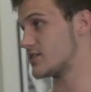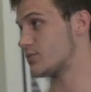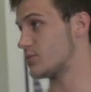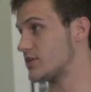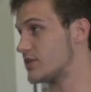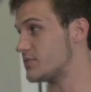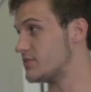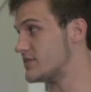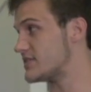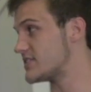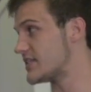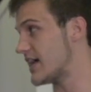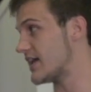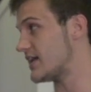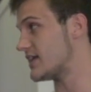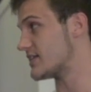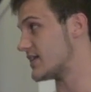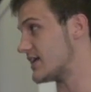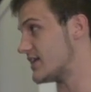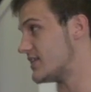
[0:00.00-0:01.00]
Someone could be
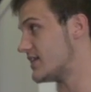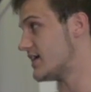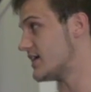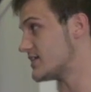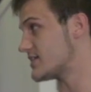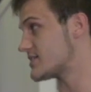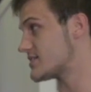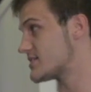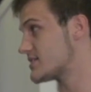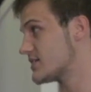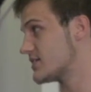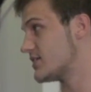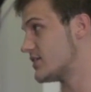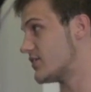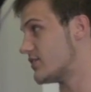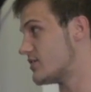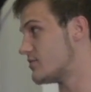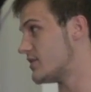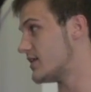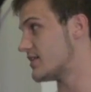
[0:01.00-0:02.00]
standing like this, you
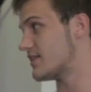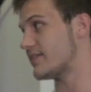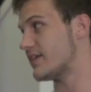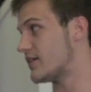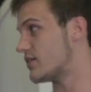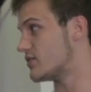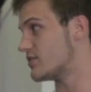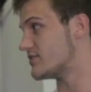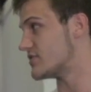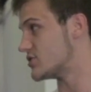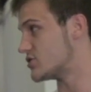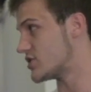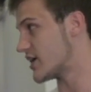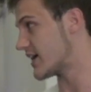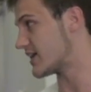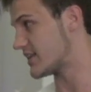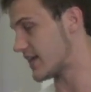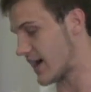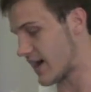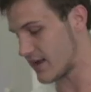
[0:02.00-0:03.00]
know what I mean? And they don't even
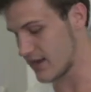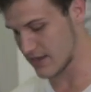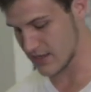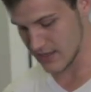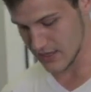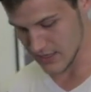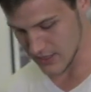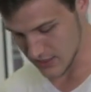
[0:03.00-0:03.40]
check that.